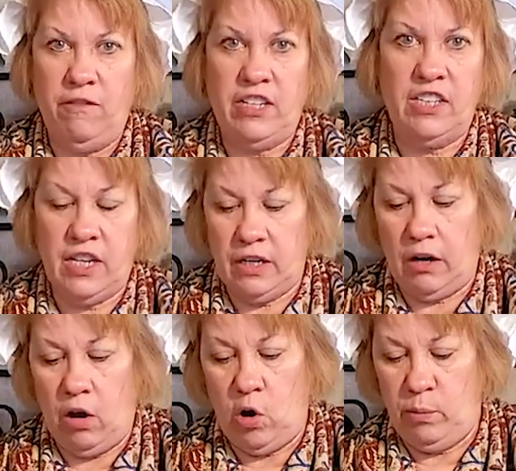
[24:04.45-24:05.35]
tin
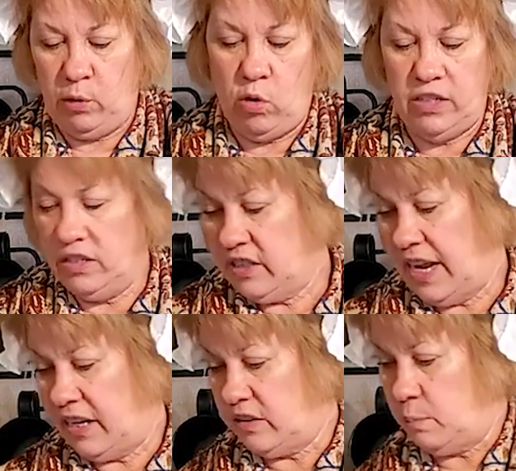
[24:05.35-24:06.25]
at home, it wouldn't
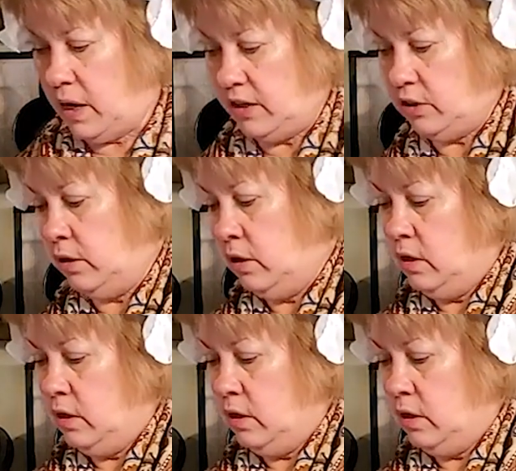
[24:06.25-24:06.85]
take as much.